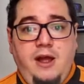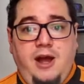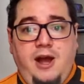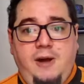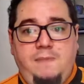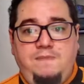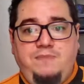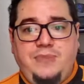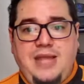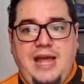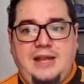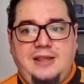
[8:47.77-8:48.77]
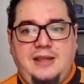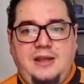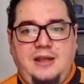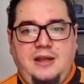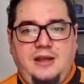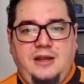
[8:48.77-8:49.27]
That
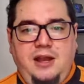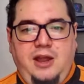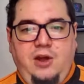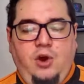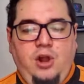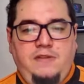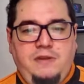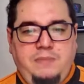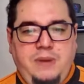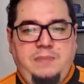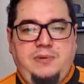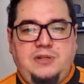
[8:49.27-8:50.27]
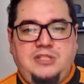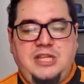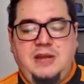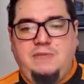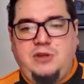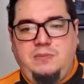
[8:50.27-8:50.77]
all of the people
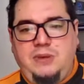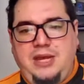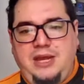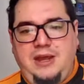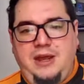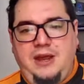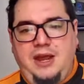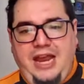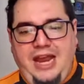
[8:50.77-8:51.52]
seem to be